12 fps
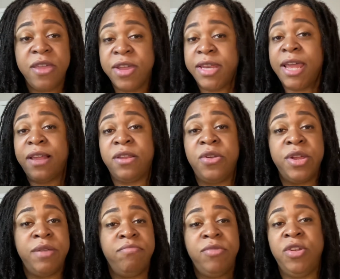You can download
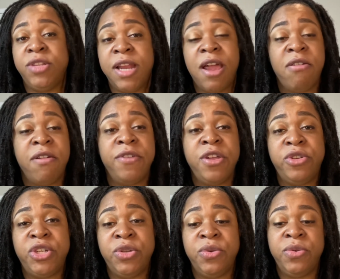it, use it however you
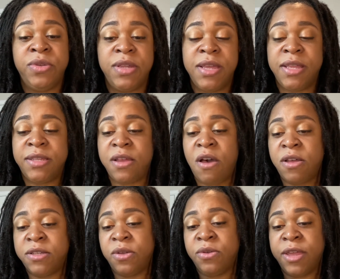choose. It
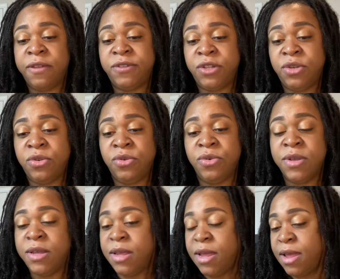also gives you
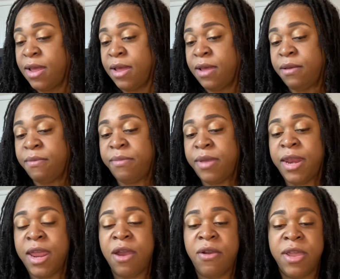
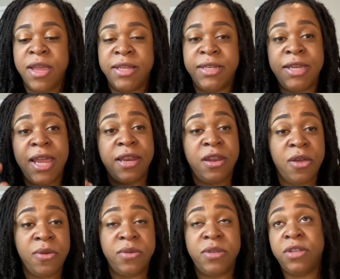an area to take
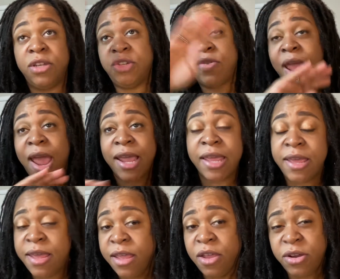notes, to track
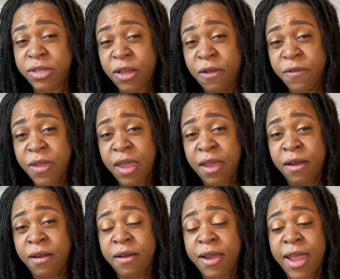your
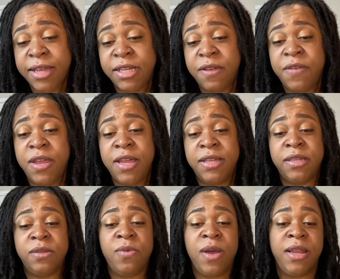self-care activities,
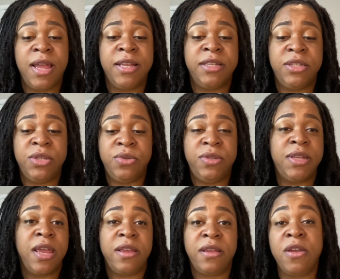as well as to
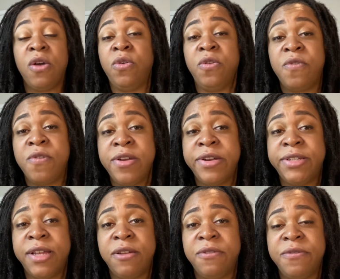set goals for
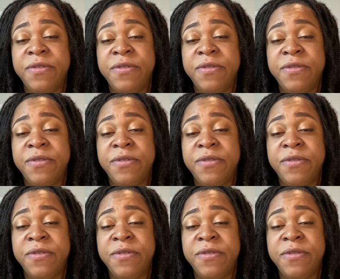yourself.